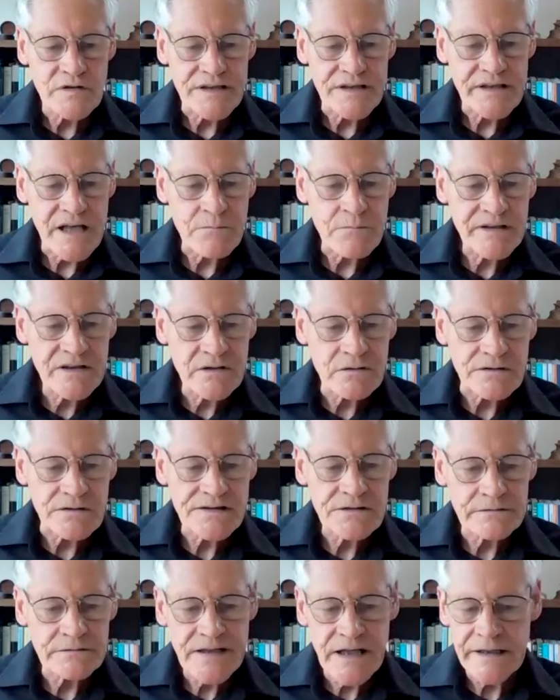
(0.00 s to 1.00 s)
with
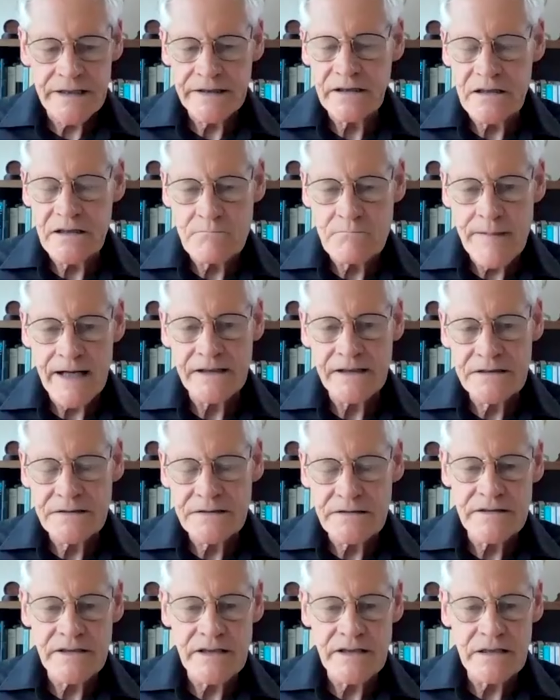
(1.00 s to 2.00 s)
chemicals, or taking them back
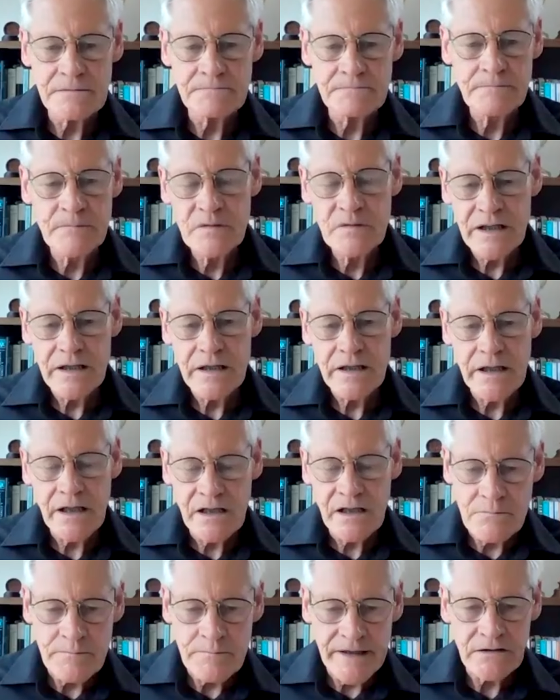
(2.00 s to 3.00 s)
to their
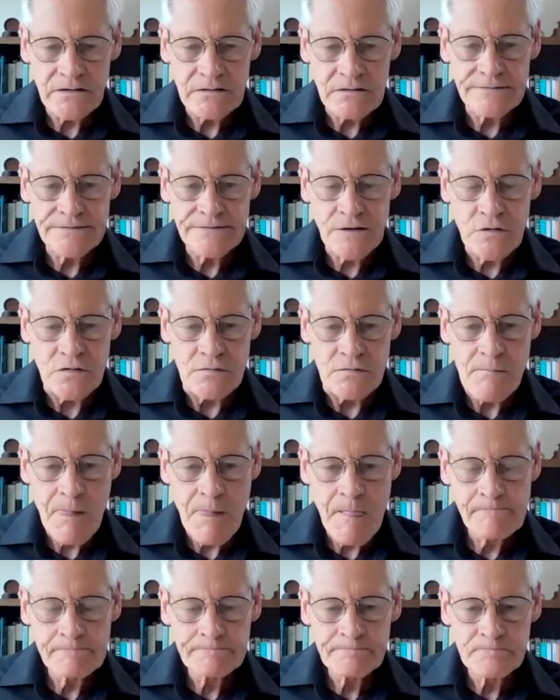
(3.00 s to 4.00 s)
elemental form.
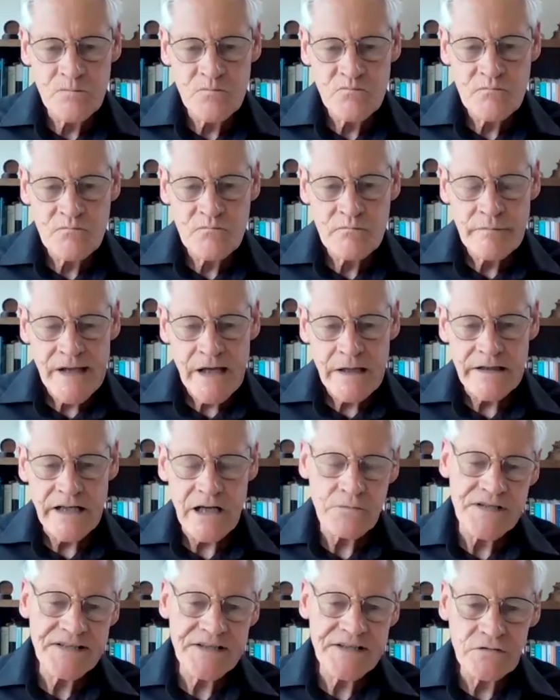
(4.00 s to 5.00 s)

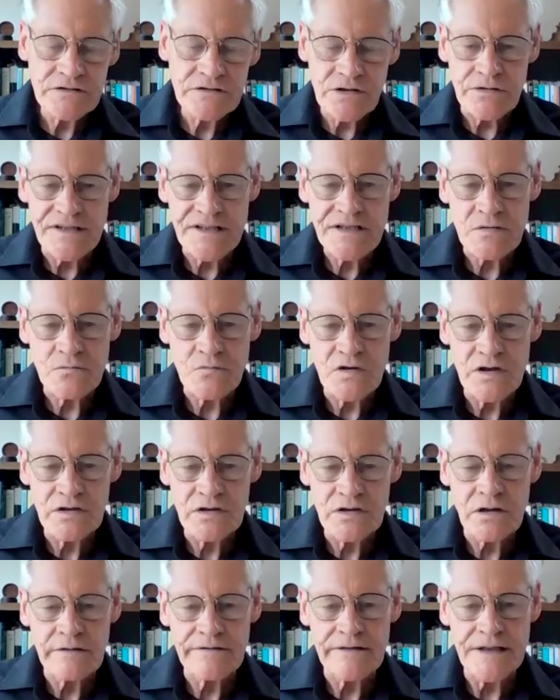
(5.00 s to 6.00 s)
Now, we're still doing some
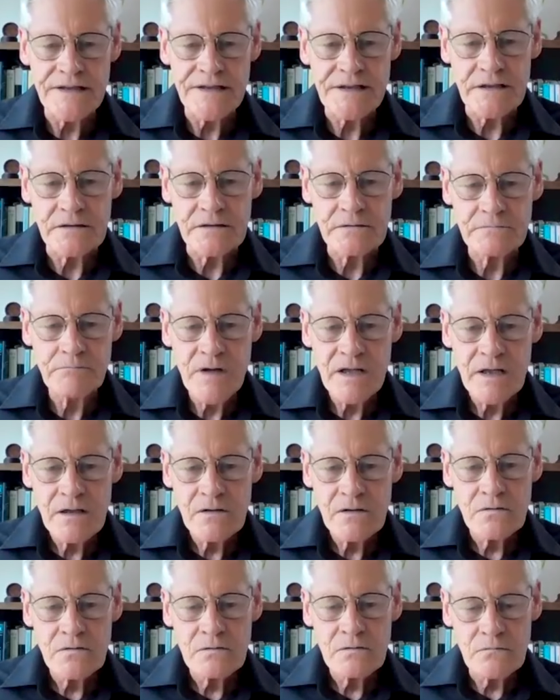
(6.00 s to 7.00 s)
work on this, and
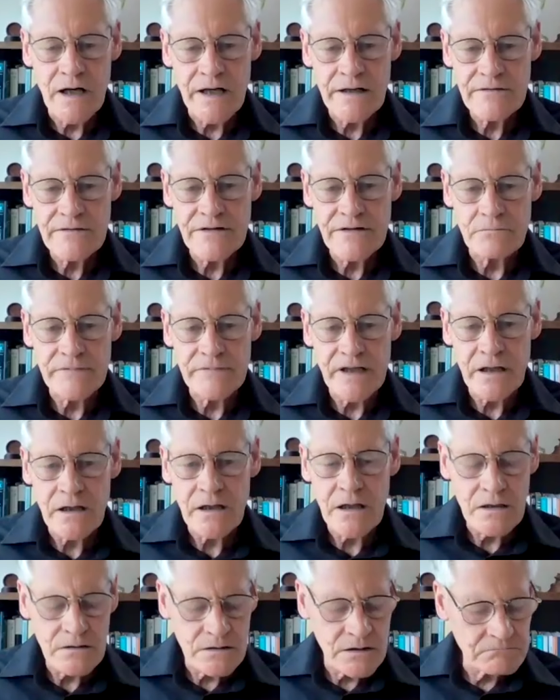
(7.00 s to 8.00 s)
one of them
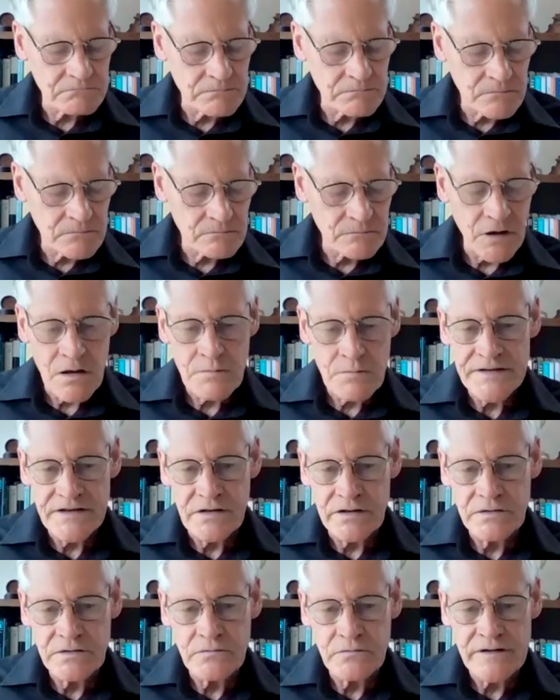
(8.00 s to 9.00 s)
that I'll be
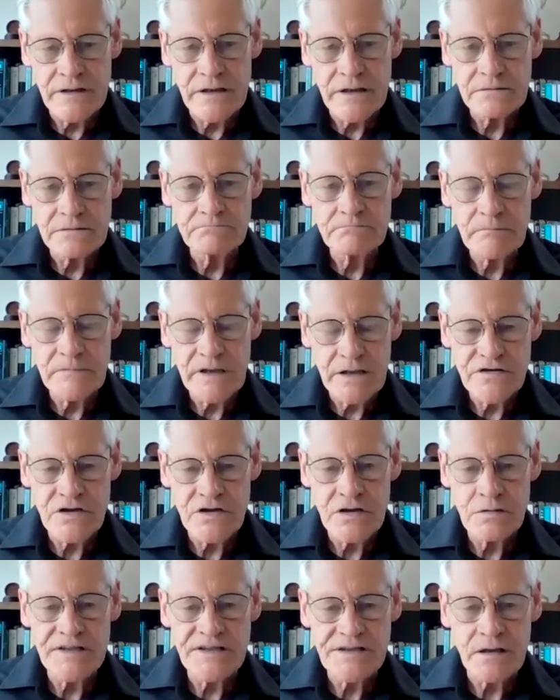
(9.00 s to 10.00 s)
doing with a
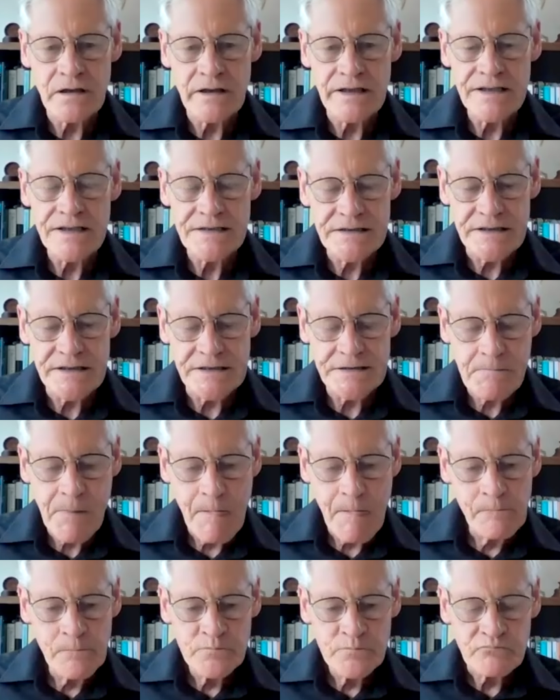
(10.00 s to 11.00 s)
German scientist is